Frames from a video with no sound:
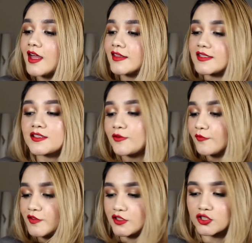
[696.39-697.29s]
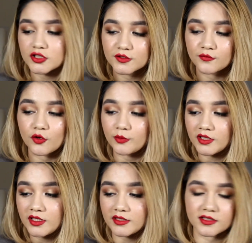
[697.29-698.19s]
This is from Physicians
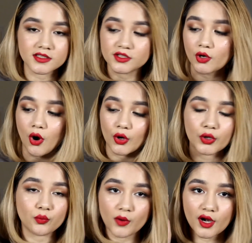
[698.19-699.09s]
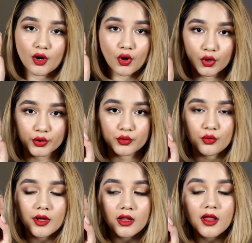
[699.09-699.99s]
Formula. This is their Arganware argan
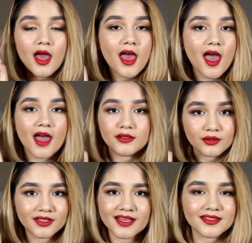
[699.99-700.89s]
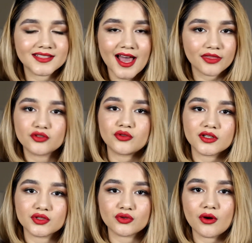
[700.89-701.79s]
oil, and you can get this at the
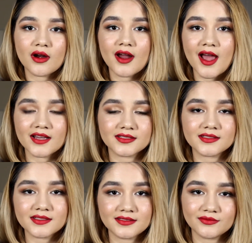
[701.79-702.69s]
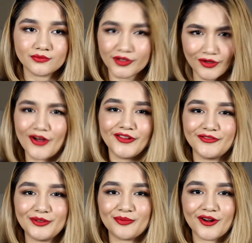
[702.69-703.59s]
drugstore, as with all
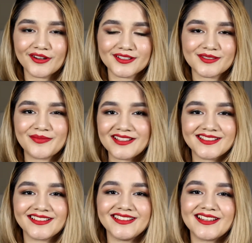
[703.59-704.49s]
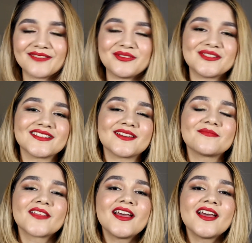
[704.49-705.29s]
of the products basically that I'm using.